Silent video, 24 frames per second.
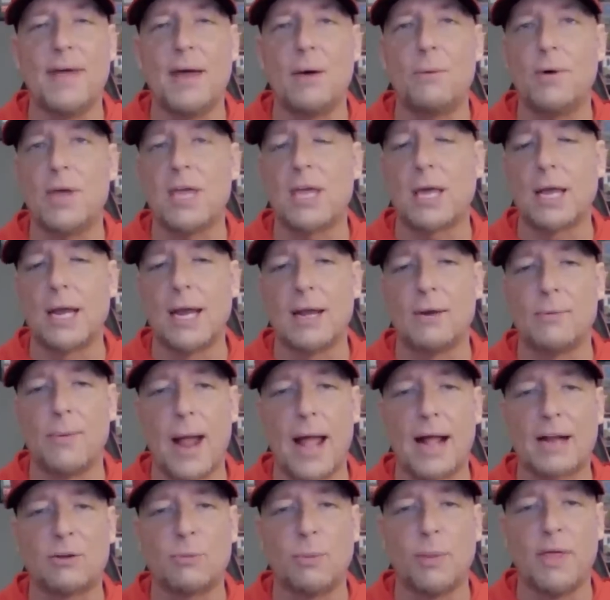That way you can
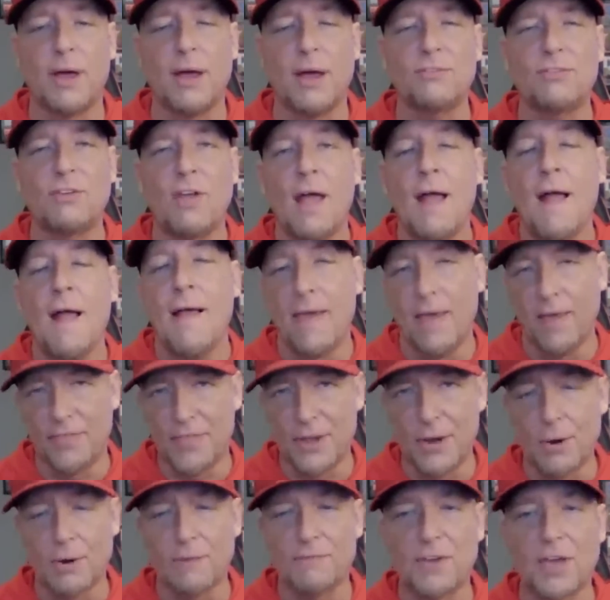interact with us
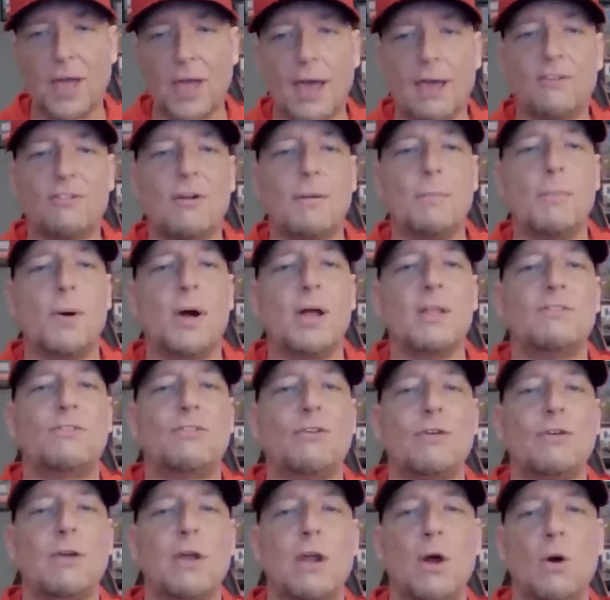hit the notification button
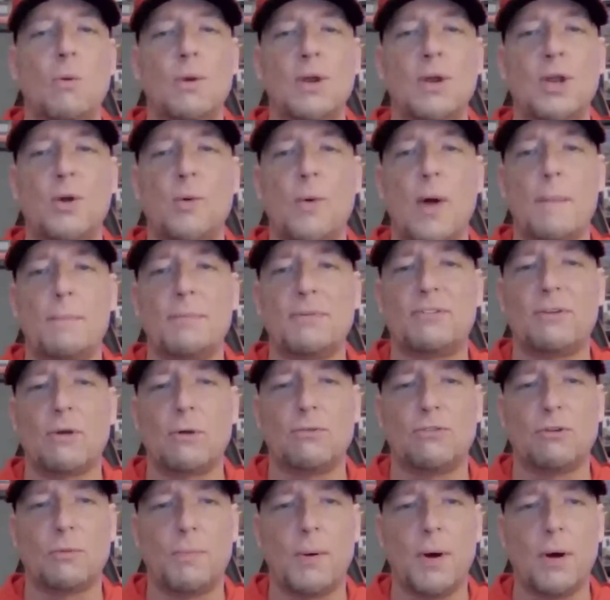so you know when new
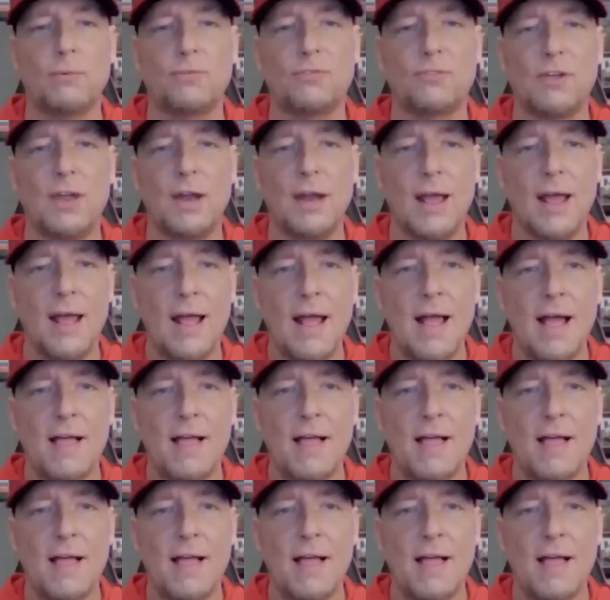episodes are posted.